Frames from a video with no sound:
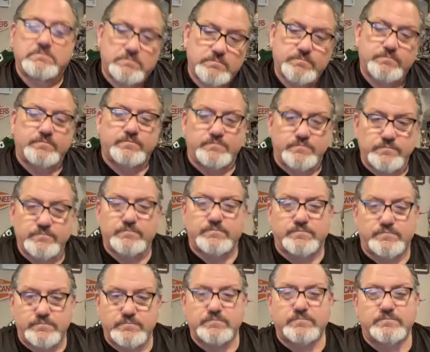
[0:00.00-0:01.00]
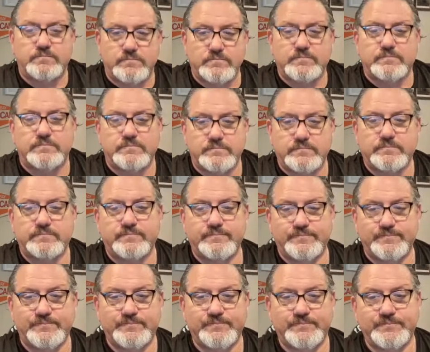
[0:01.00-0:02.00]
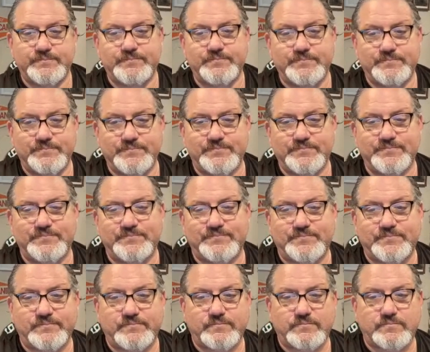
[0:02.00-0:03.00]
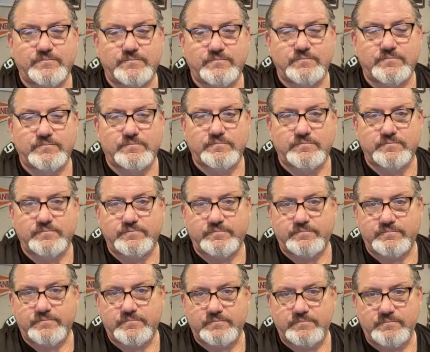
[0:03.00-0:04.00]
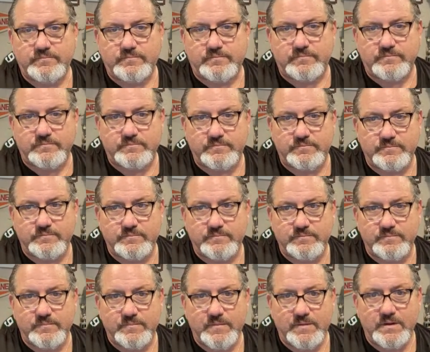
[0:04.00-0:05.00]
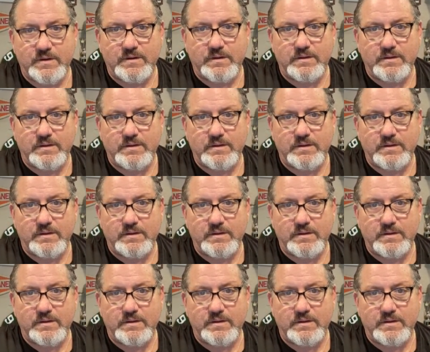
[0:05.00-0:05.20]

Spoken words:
No words are spoken by the person on screen.